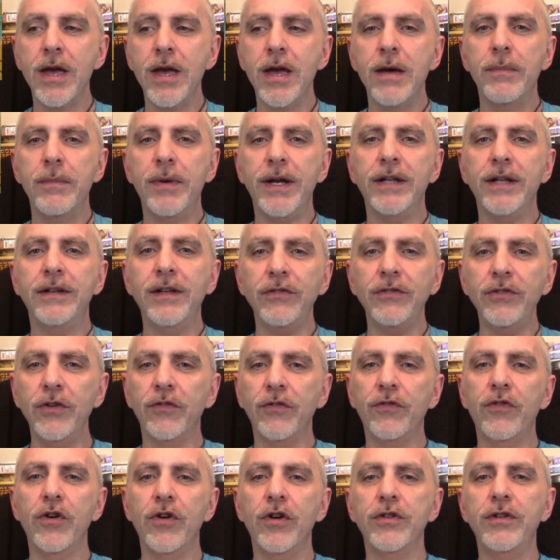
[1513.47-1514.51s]
But it
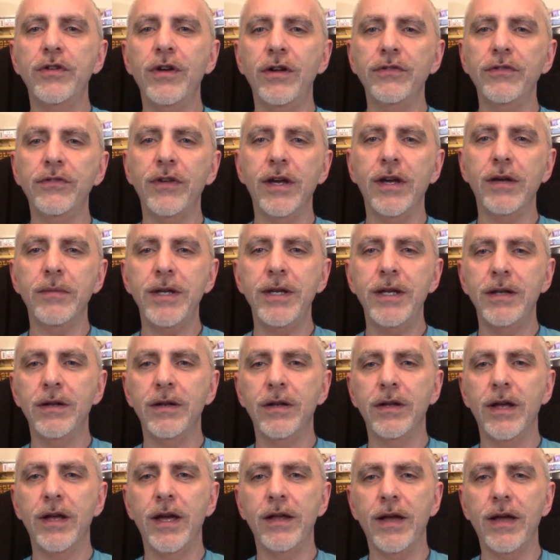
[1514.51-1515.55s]
doesn't for adults like me,
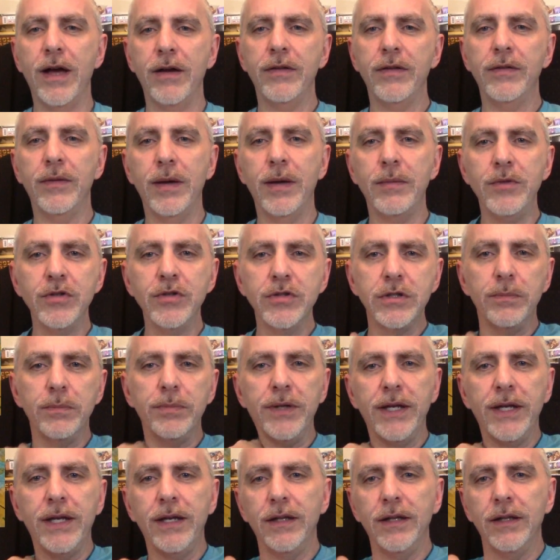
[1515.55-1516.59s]
and I'm used to
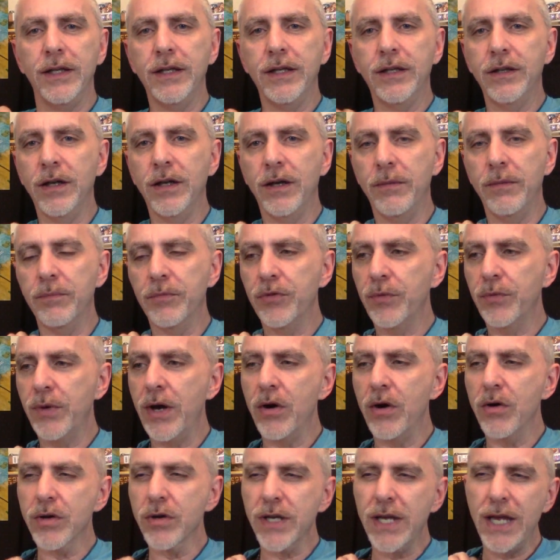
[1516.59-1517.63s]
playing like
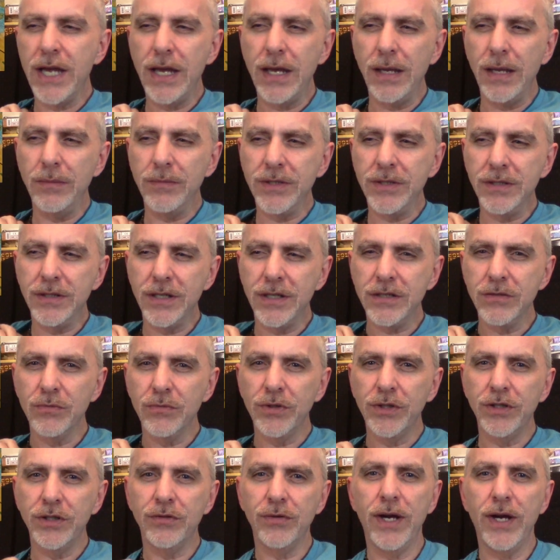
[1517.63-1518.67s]
3-hour games. It doesn't
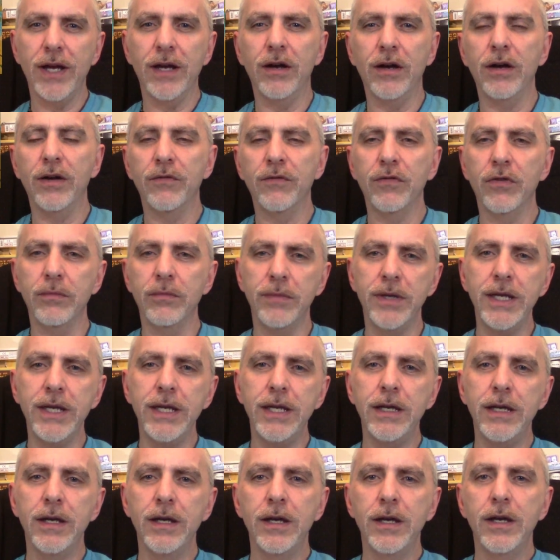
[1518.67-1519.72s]
really drag on for
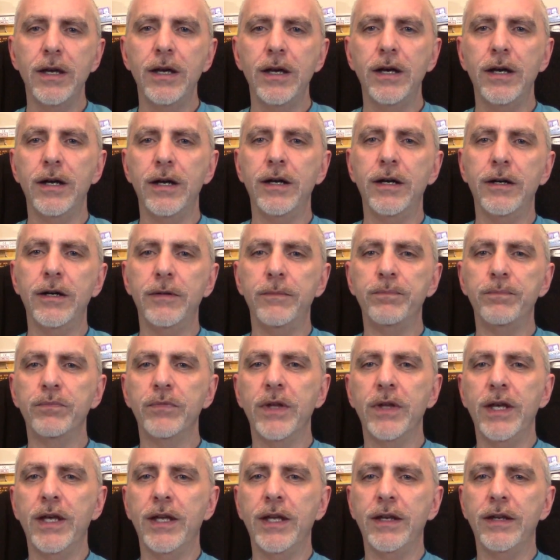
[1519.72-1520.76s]
me.
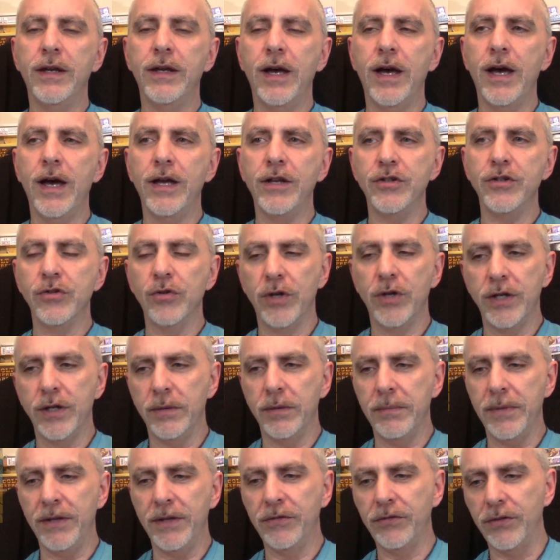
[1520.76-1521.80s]
And I enjoy it
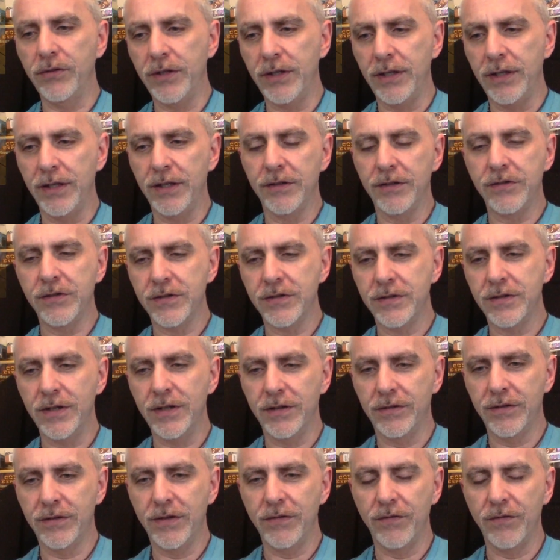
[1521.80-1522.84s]
immensely, and
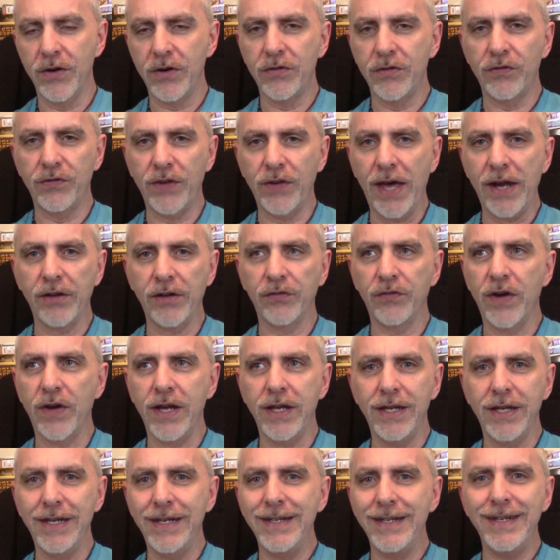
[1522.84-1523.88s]
it's a very
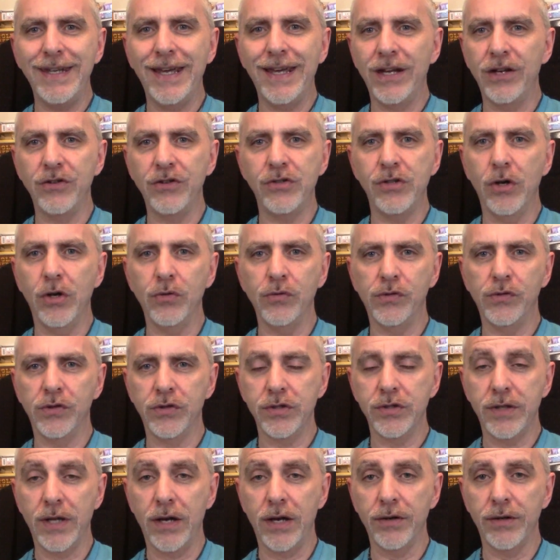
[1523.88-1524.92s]
satisfying Indiana Jones
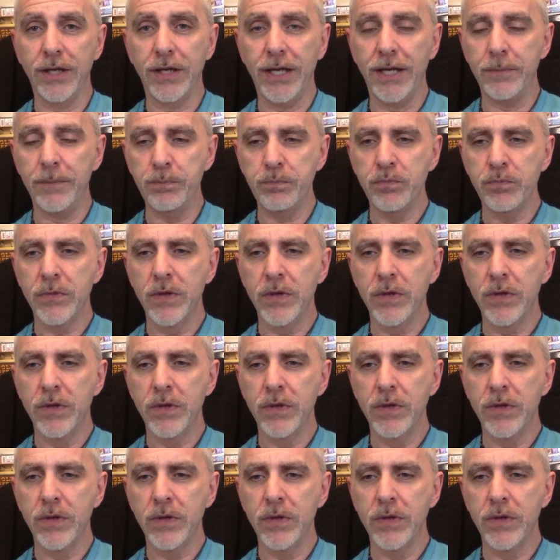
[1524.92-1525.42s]
style game.